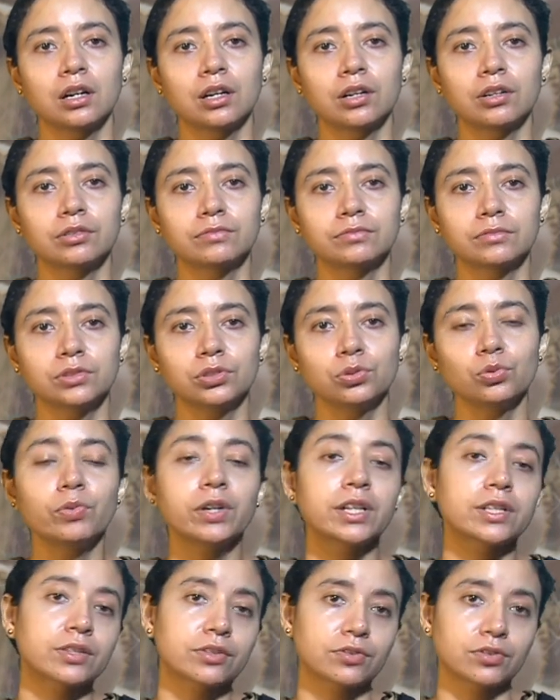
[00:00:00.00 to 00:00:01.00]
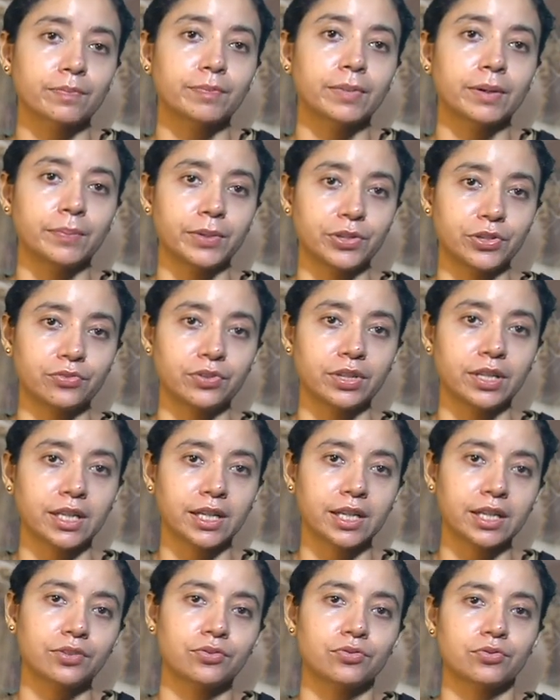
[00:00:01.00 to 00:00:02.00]
uh, nuances of puppetry in
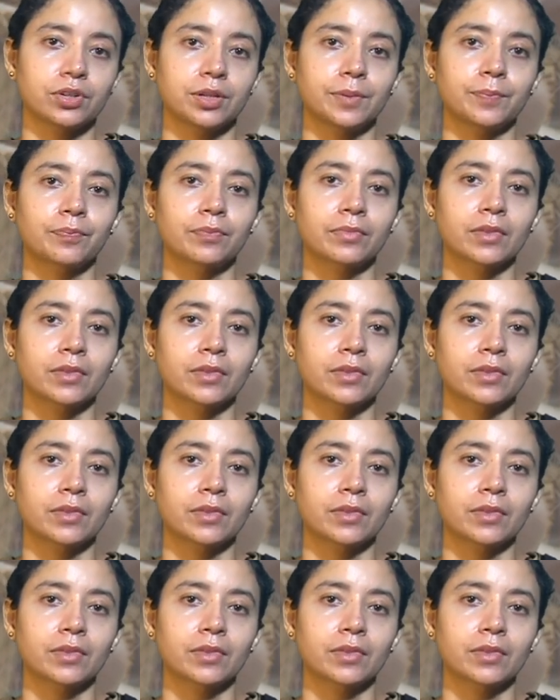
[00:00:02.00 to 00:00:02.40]
the country